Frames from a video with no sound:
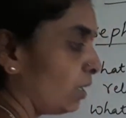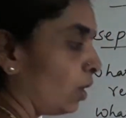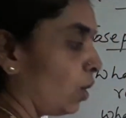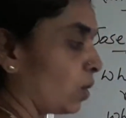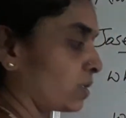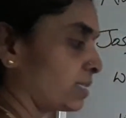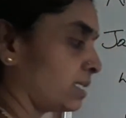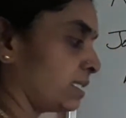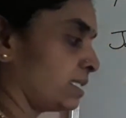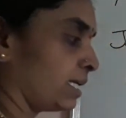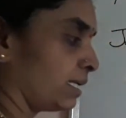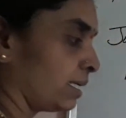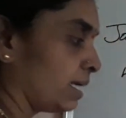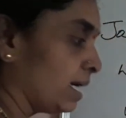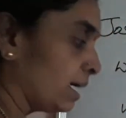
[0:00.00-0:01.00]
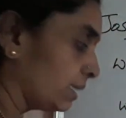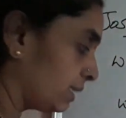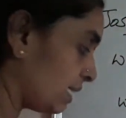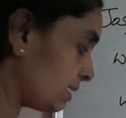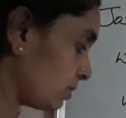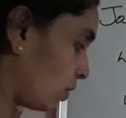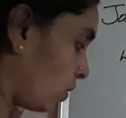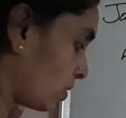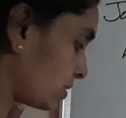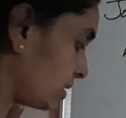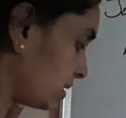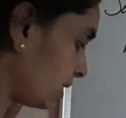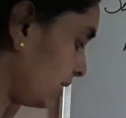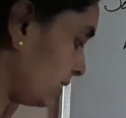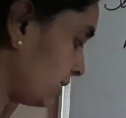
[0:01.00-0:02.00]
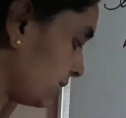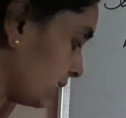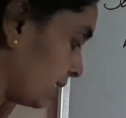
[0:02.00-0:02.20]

oxygen. This oxygen is